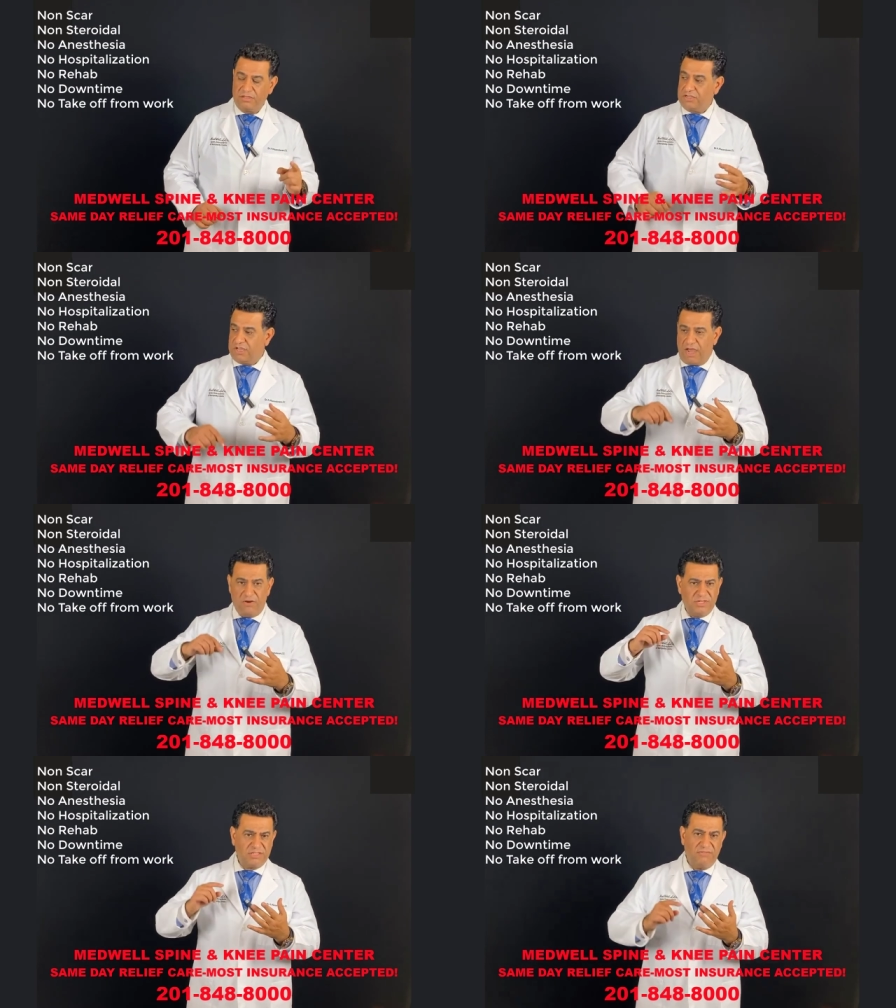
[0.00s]
There's high
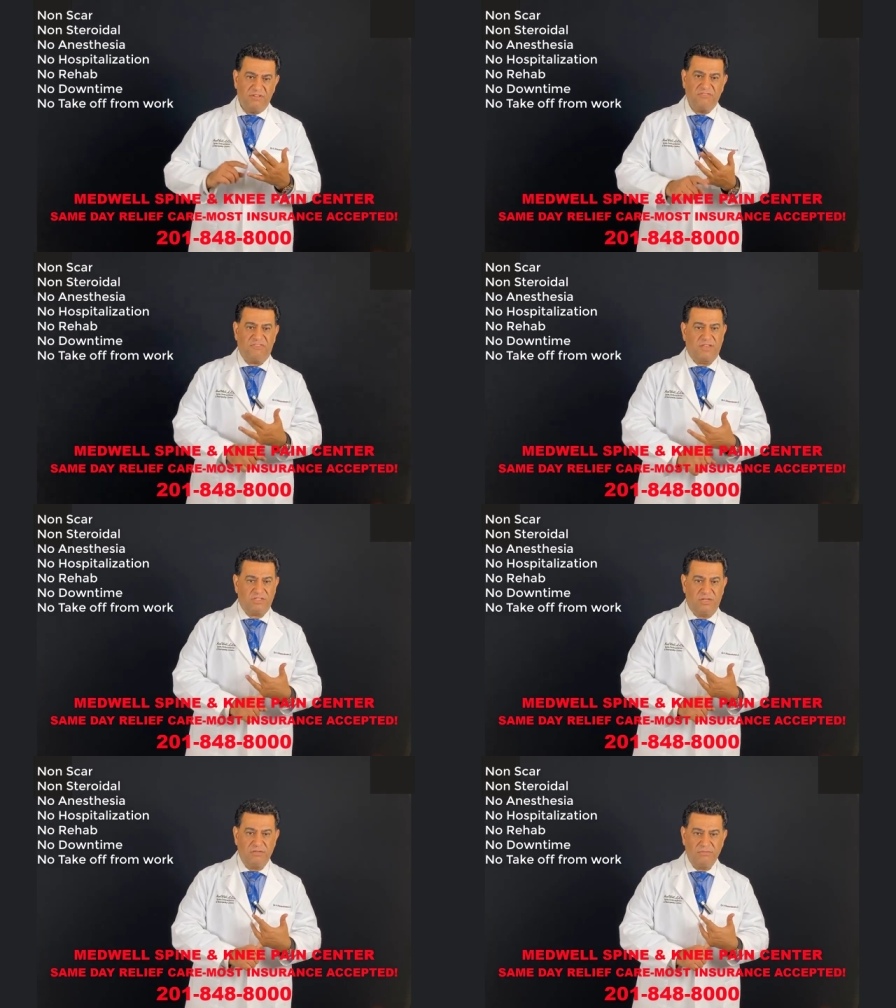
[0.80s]
risk of
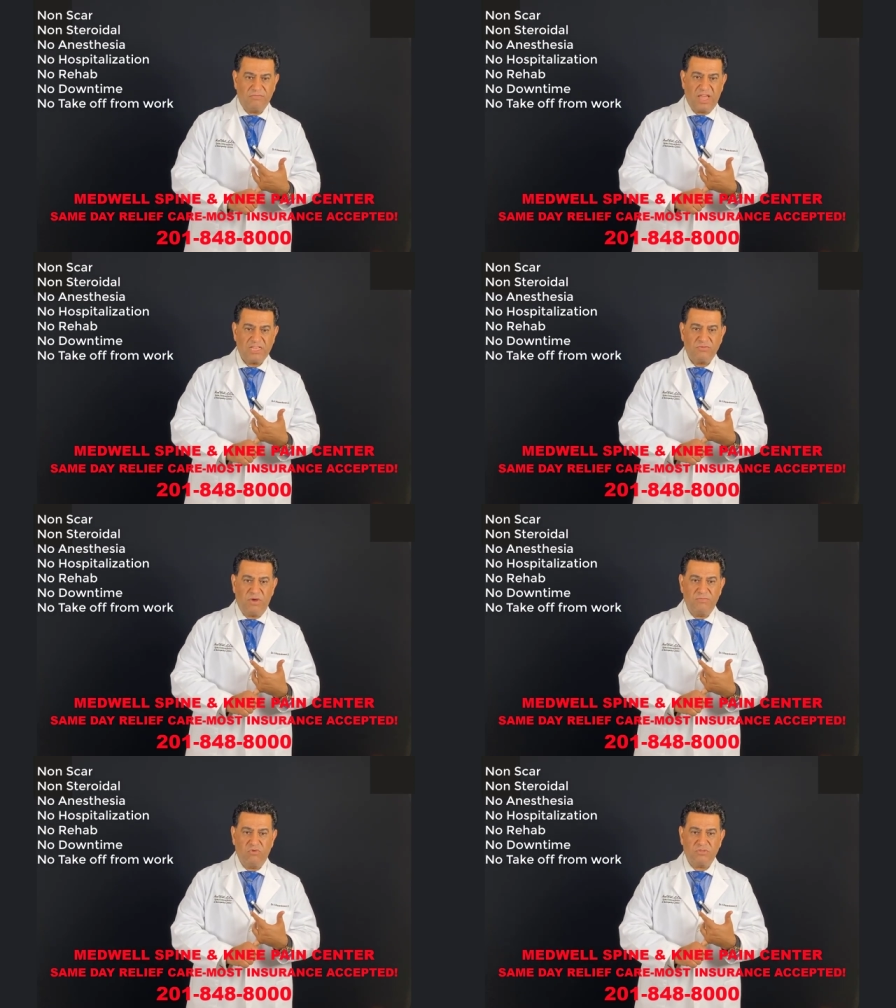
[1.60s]
infection. That's
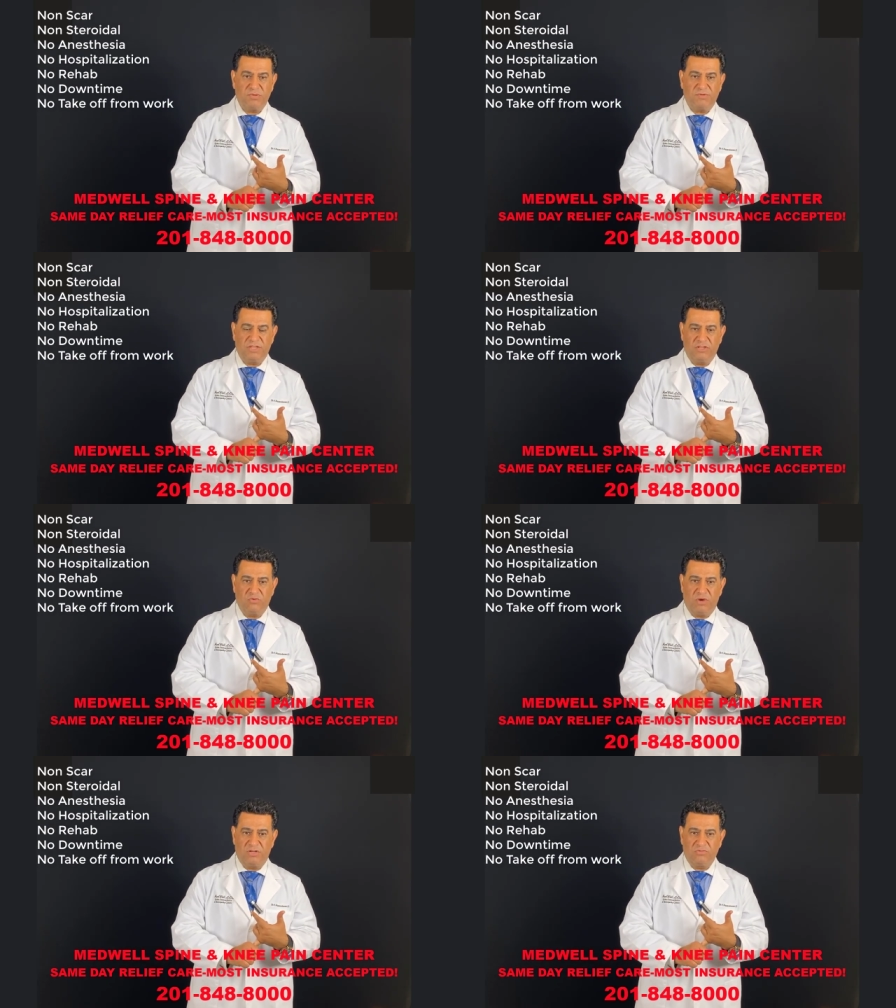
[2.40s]
why most people, they
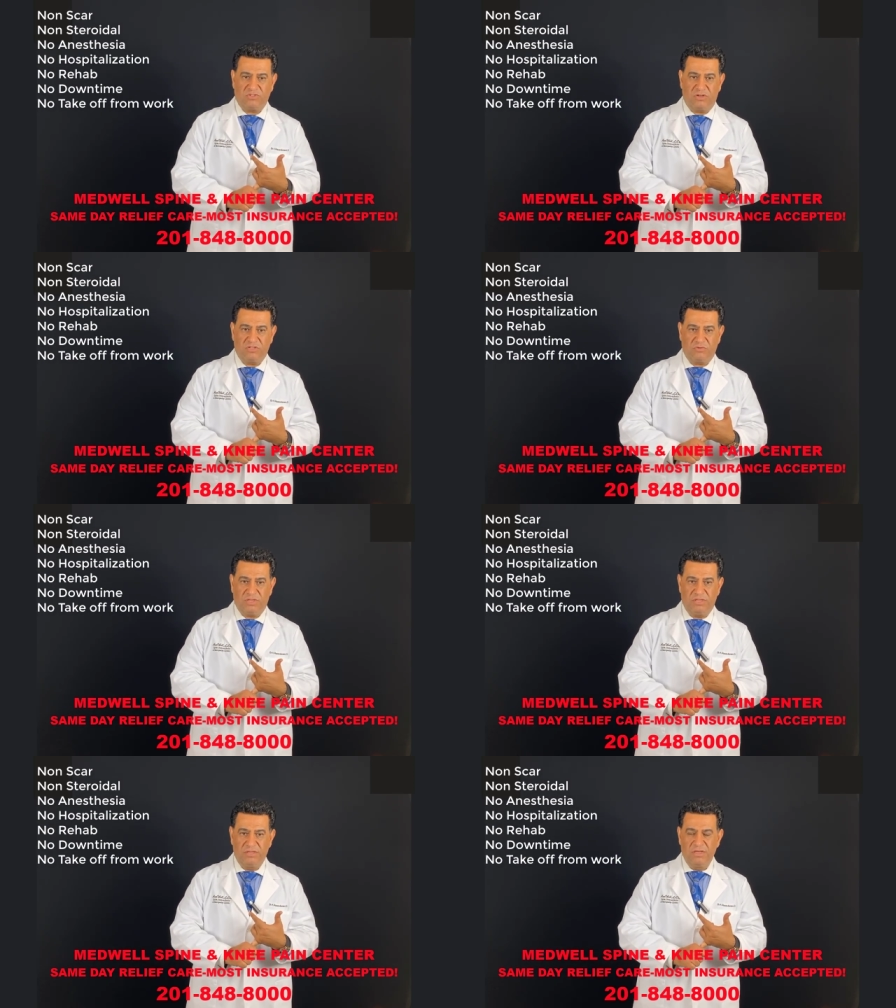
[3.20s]
don't want to do
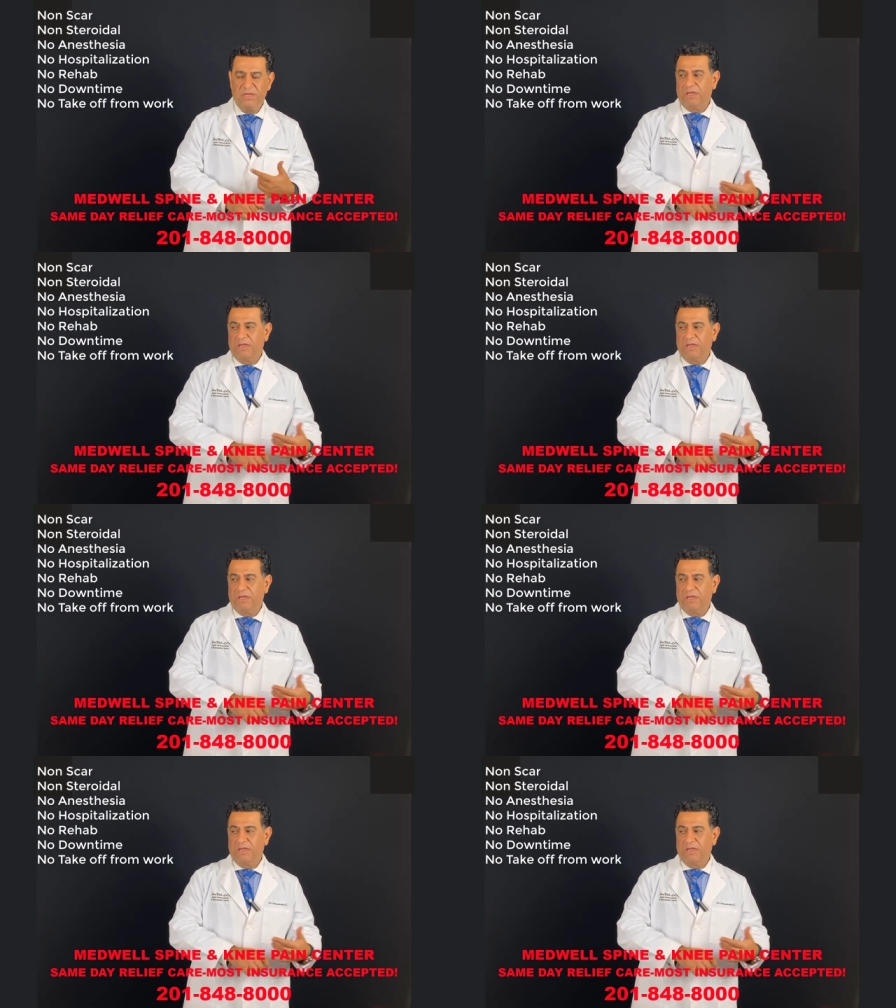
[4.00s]
surgery.